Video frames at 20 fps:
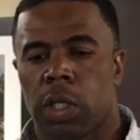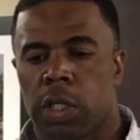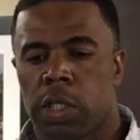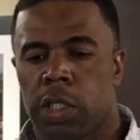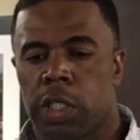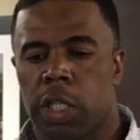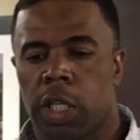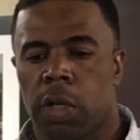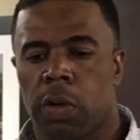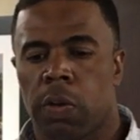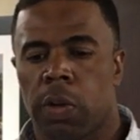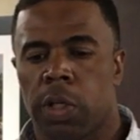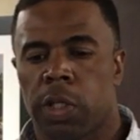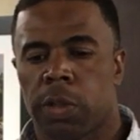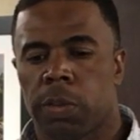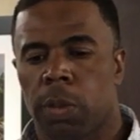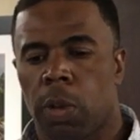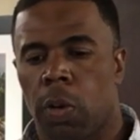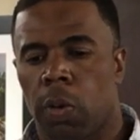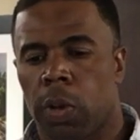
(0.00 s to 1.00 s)
cigarette
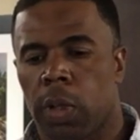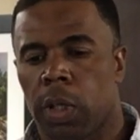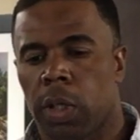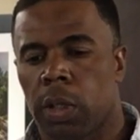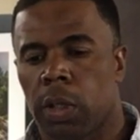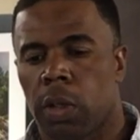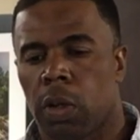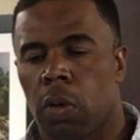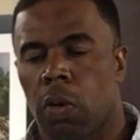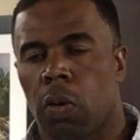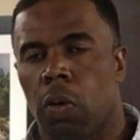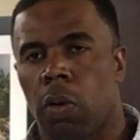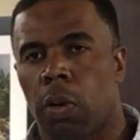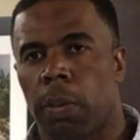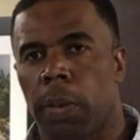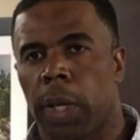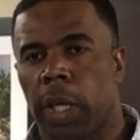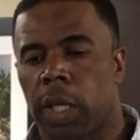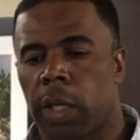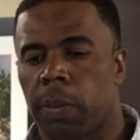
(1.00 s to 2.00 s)
smoking, or
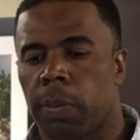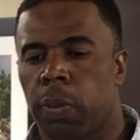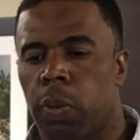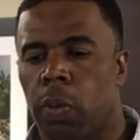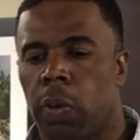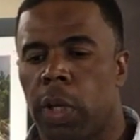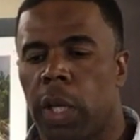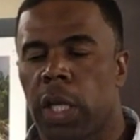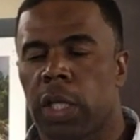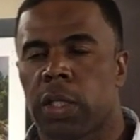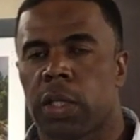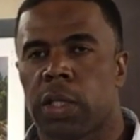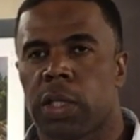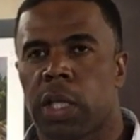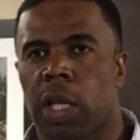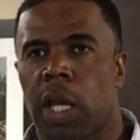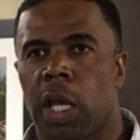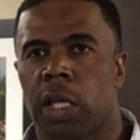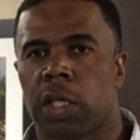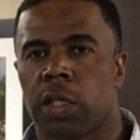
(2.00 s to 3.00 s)
making poor
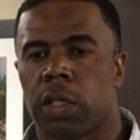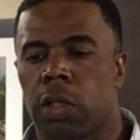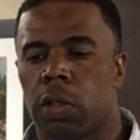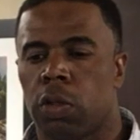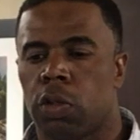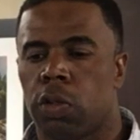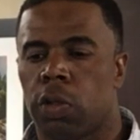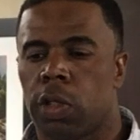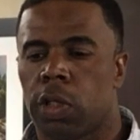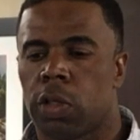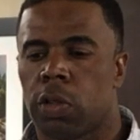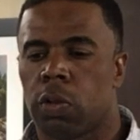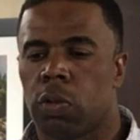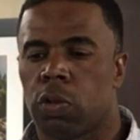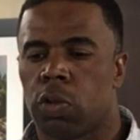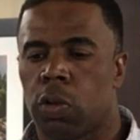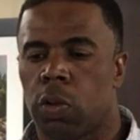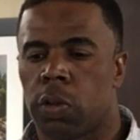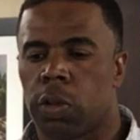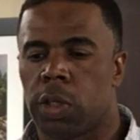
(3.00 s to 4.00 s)
exercise and nutritional
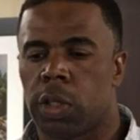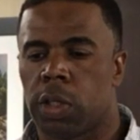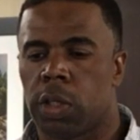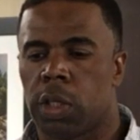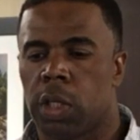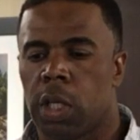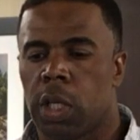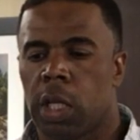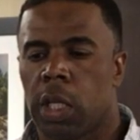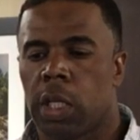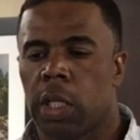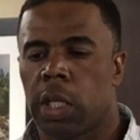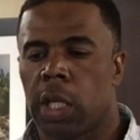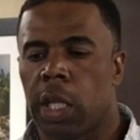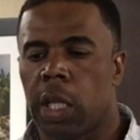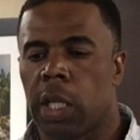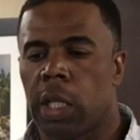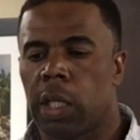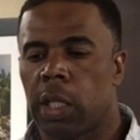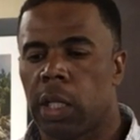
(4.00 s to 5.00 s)
choices that